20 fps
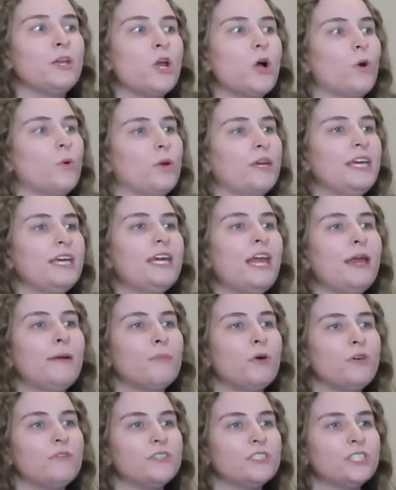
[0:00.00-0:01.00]
no, he came
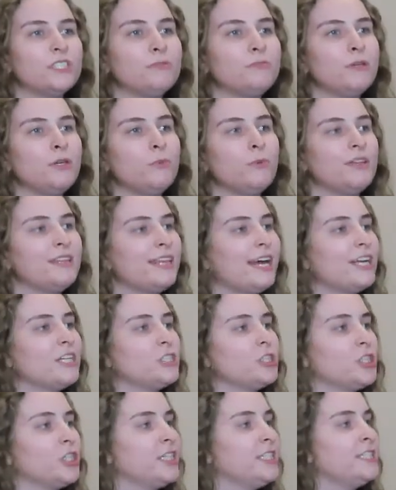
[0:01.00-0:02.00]
over to me with that
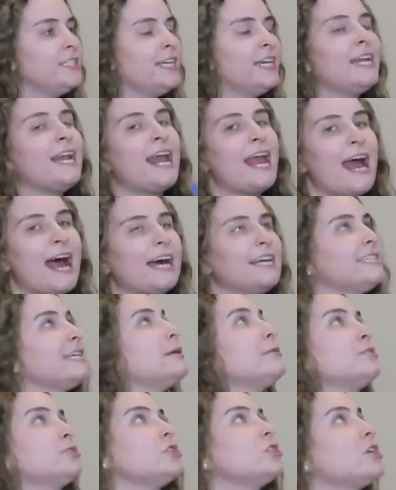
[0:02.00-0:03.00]
shirt in his hand as I
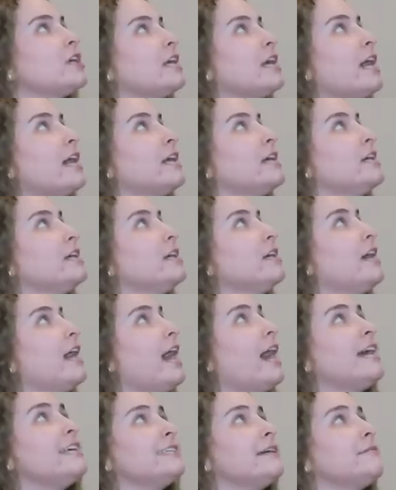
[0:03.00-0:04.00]
was looking at it.
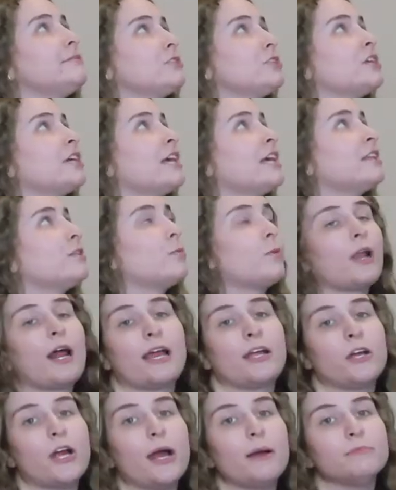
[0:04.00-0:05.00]
As I was looking at the one I
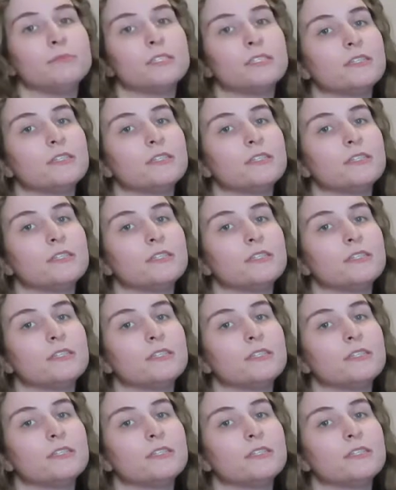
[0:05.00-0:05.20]
grabbed.